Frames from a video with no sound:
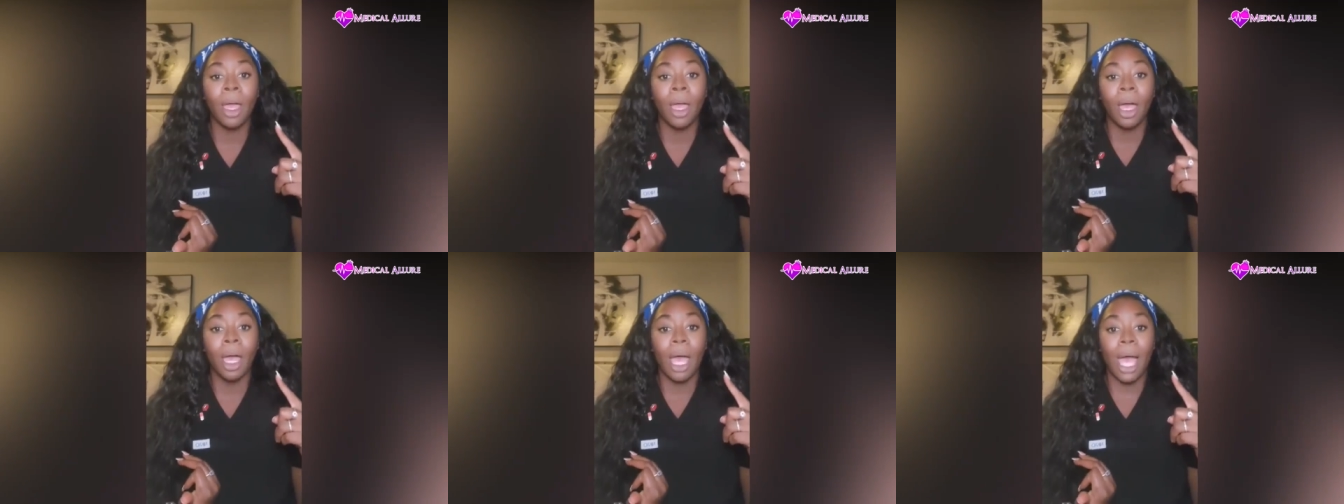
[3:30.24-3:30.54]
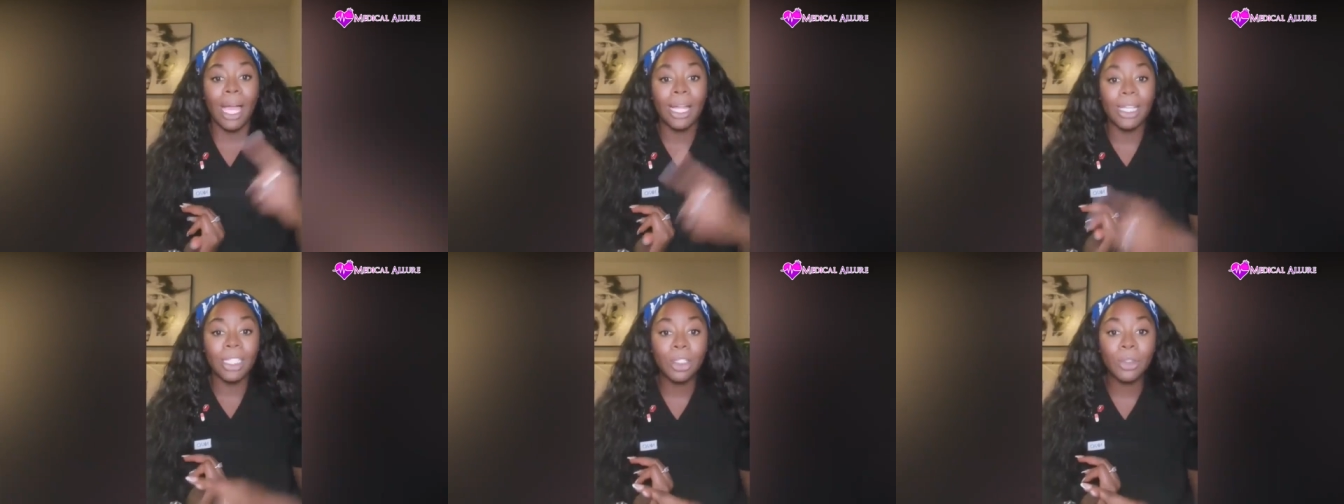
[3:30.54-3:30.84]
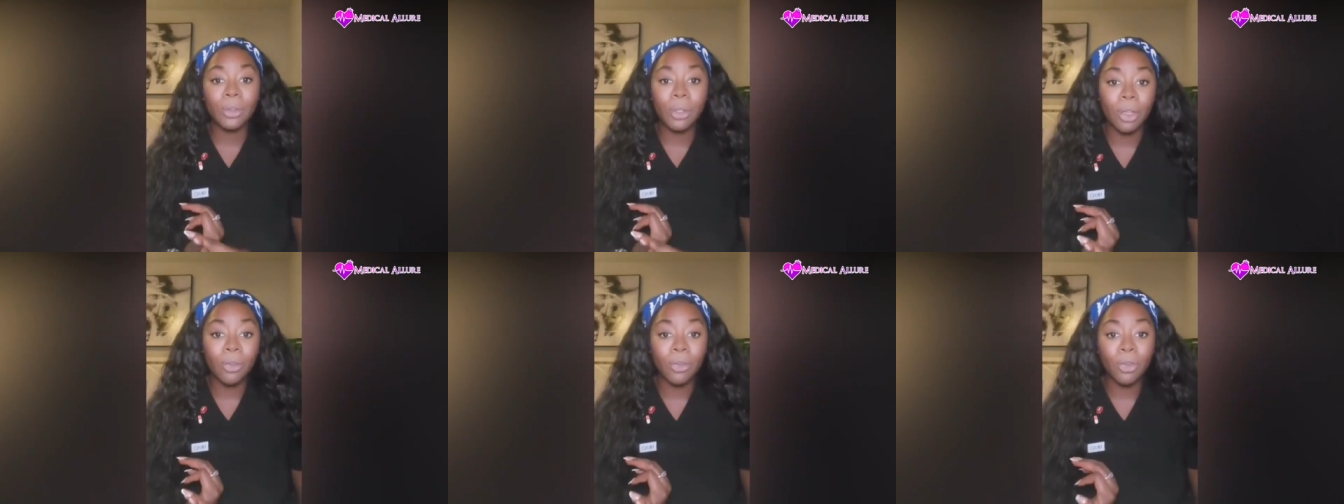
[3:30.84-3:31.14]
ice
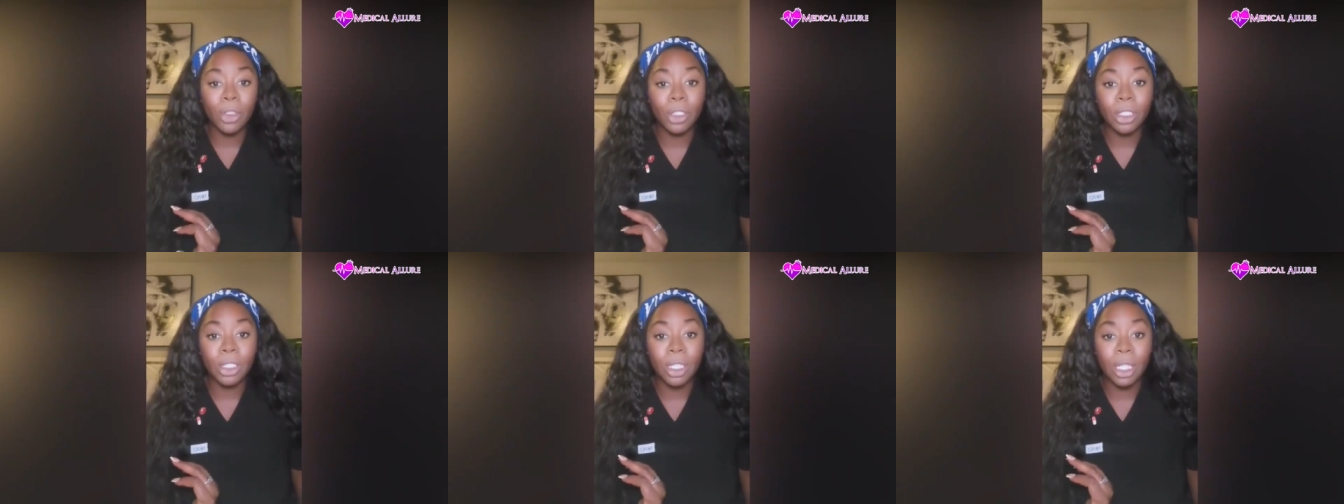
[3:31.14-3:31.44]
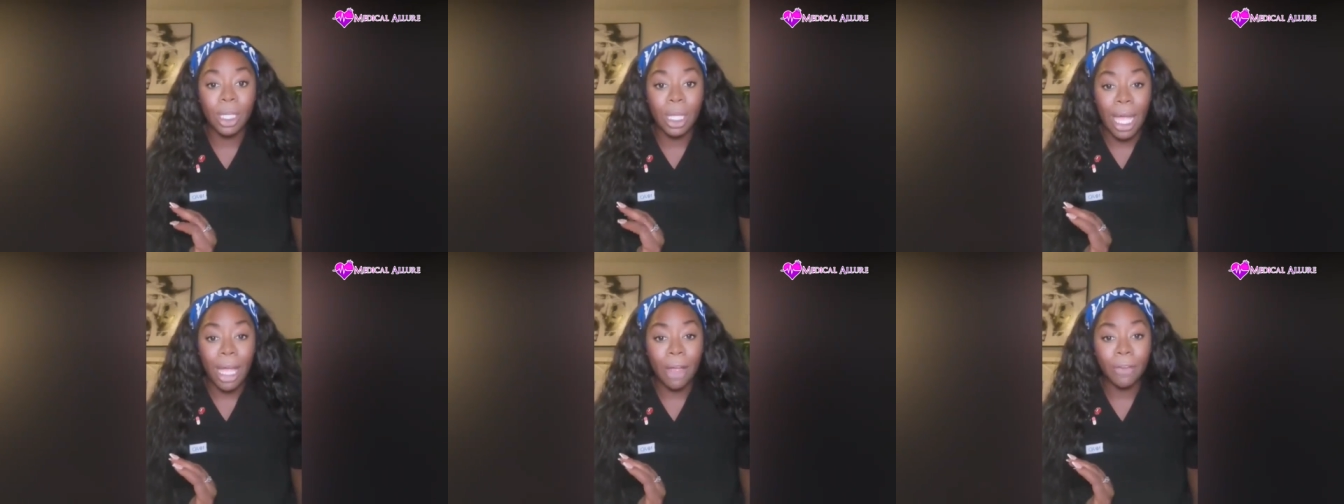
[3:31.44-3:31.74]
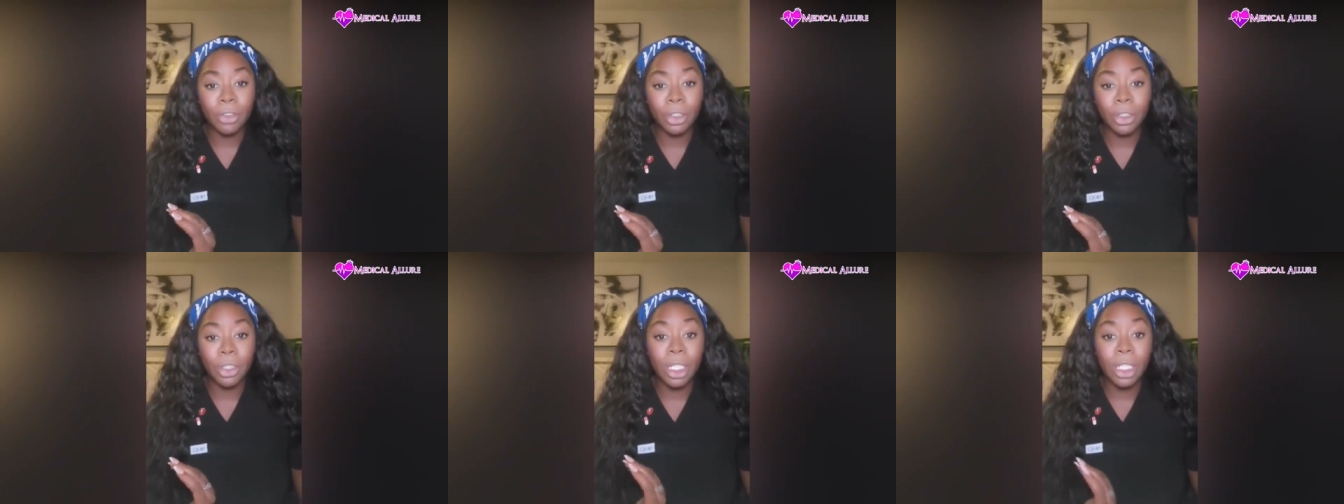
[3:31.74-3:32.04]
cream for
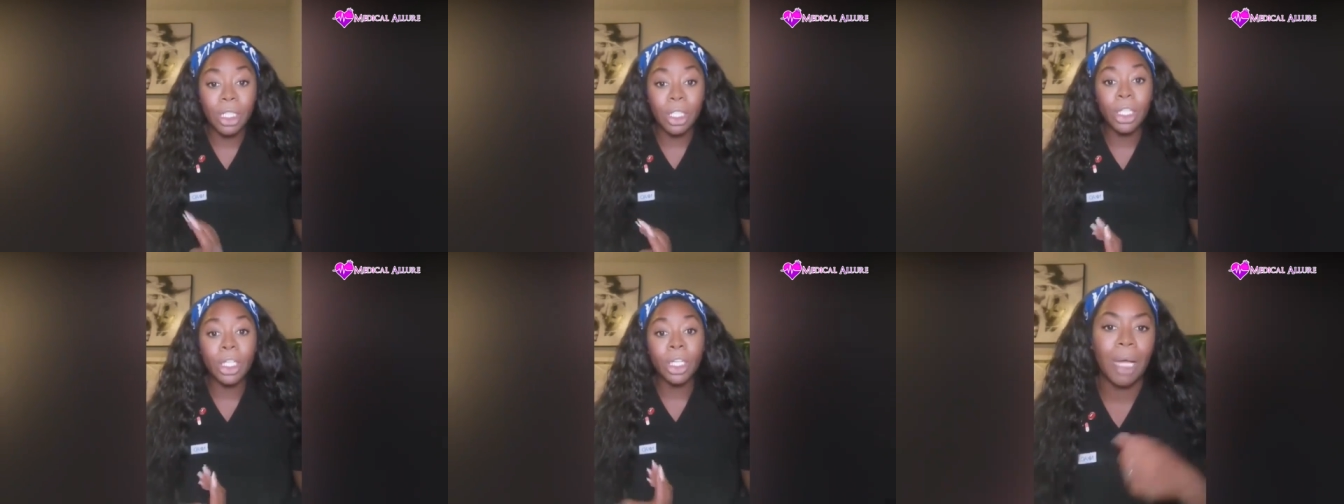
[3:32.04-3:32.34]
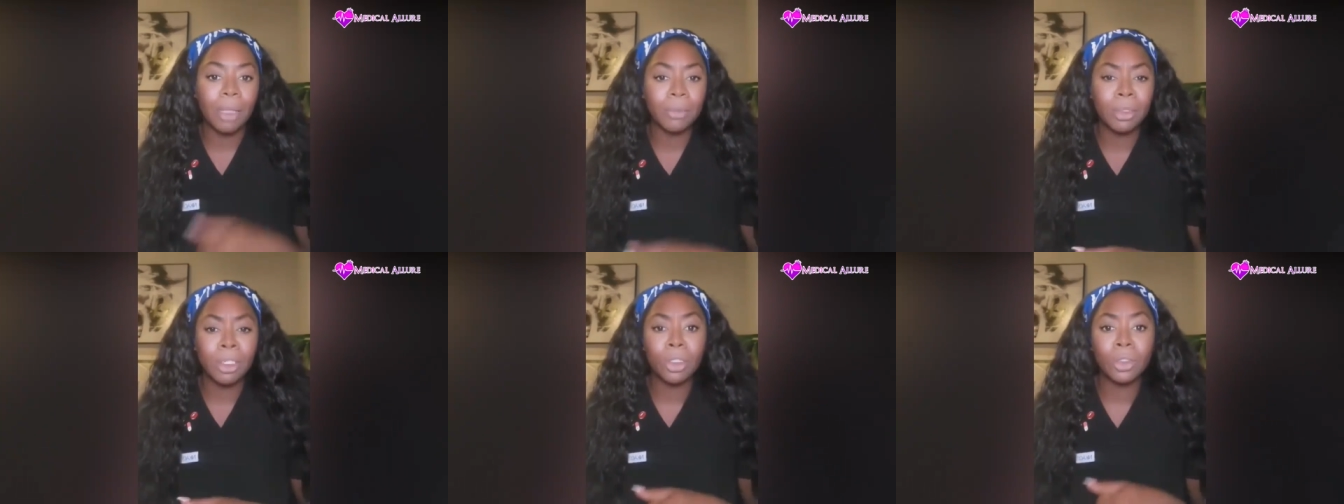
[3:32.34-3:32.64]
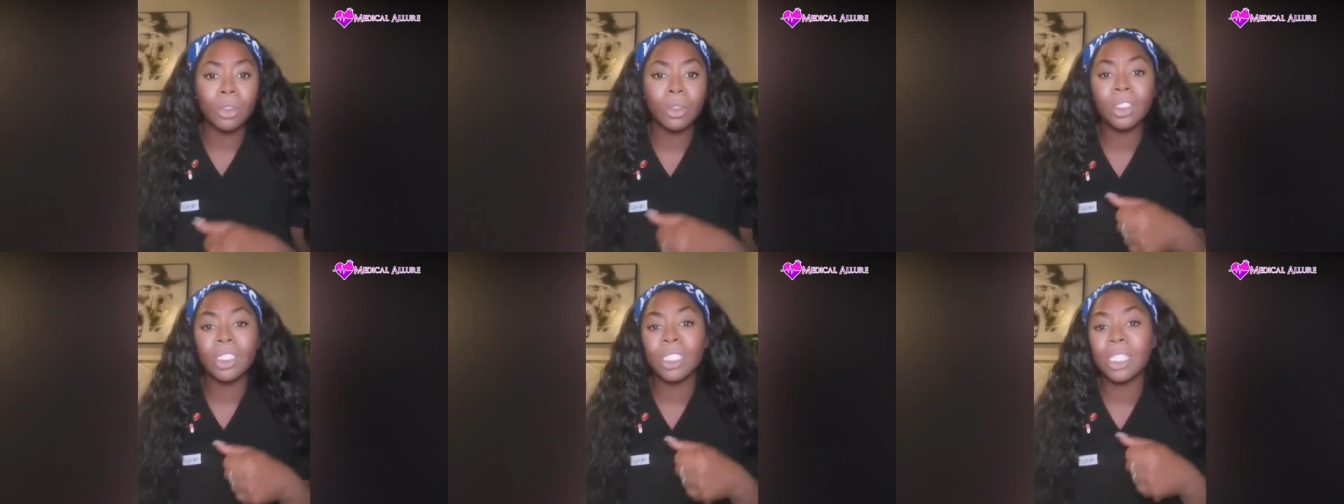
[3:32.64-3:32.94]
after dinner,
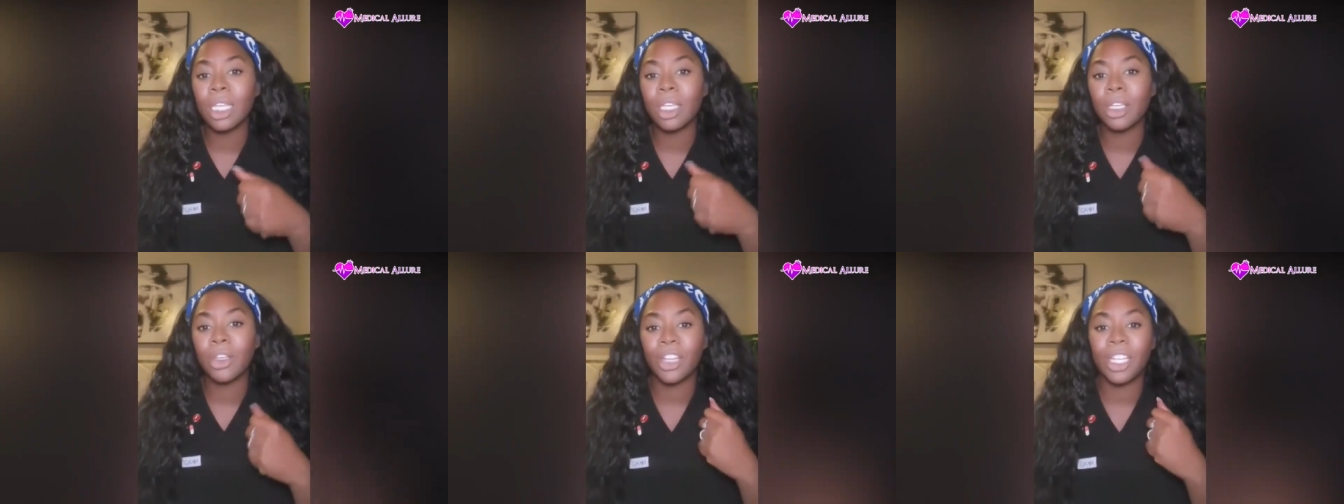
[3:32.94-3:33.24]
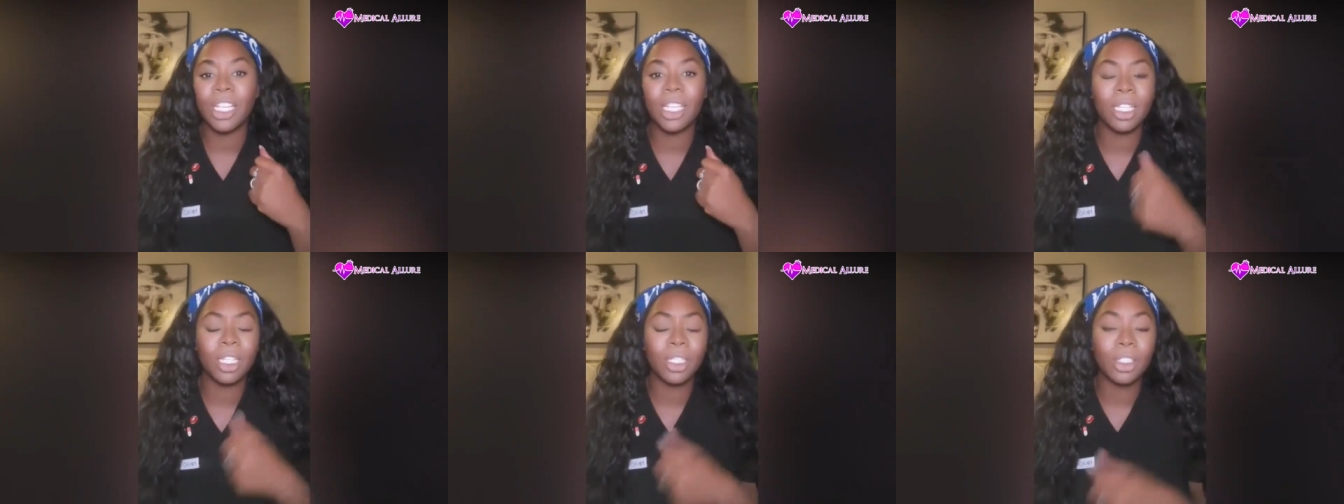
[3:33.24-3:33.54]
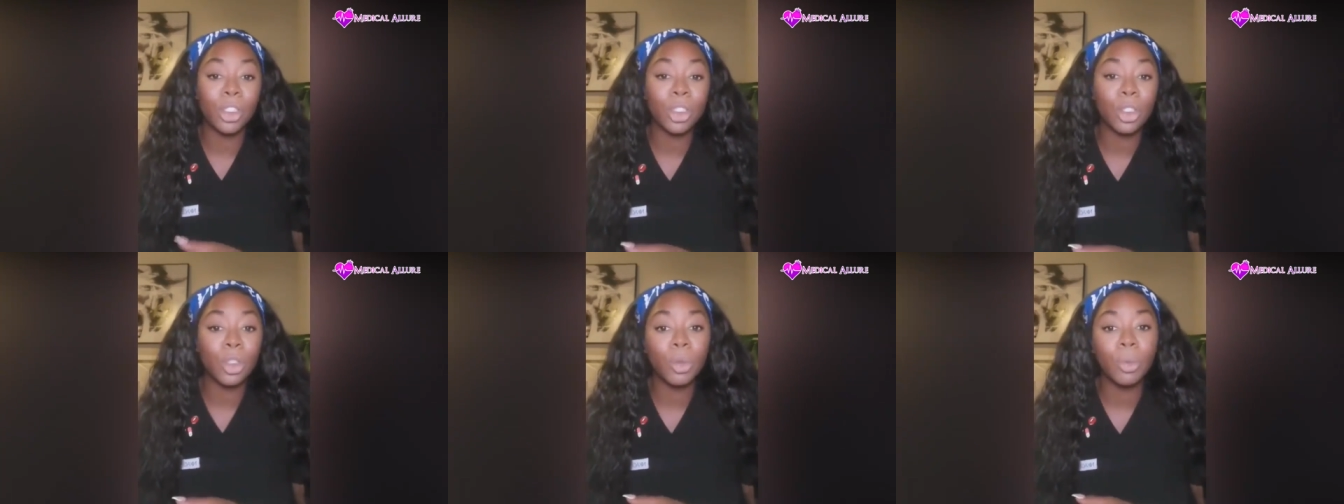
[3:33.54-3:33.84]
popsicles, then you're eating
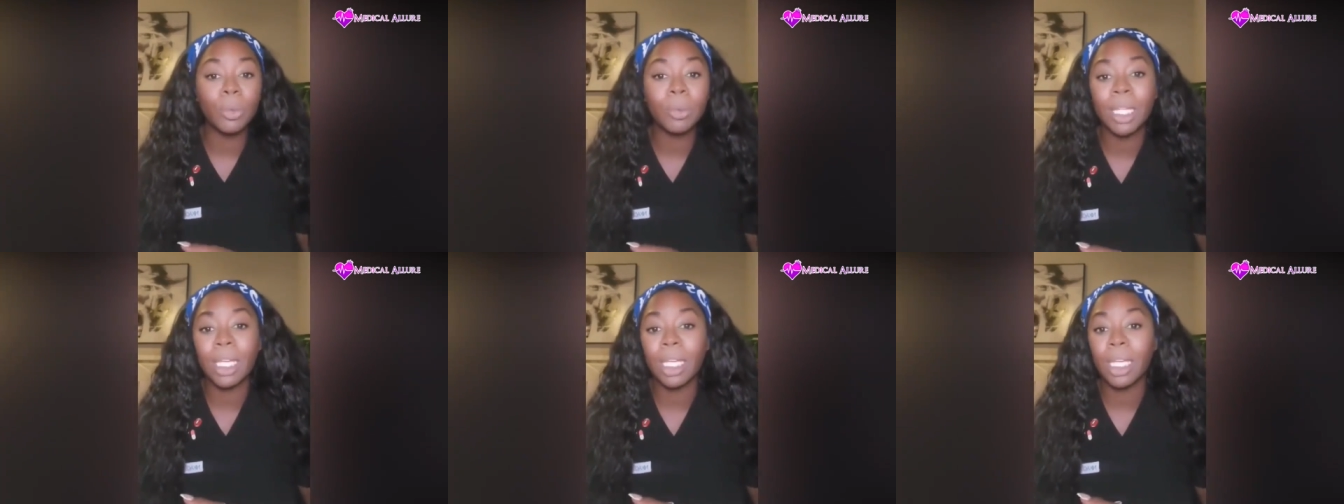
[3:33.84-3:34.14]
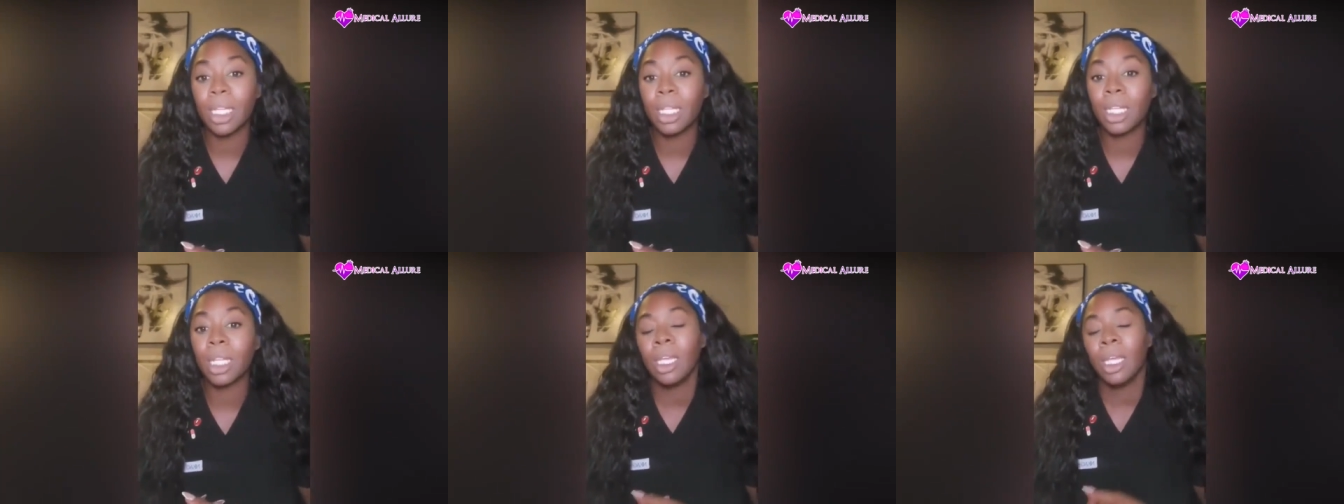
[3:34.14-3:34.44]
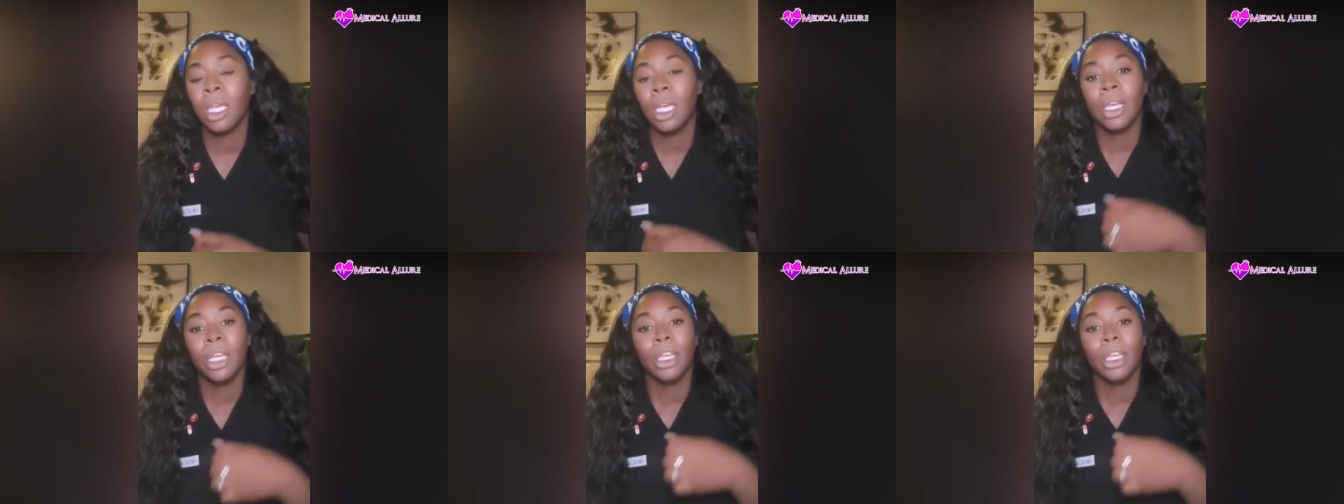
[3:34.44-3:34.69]
soup, then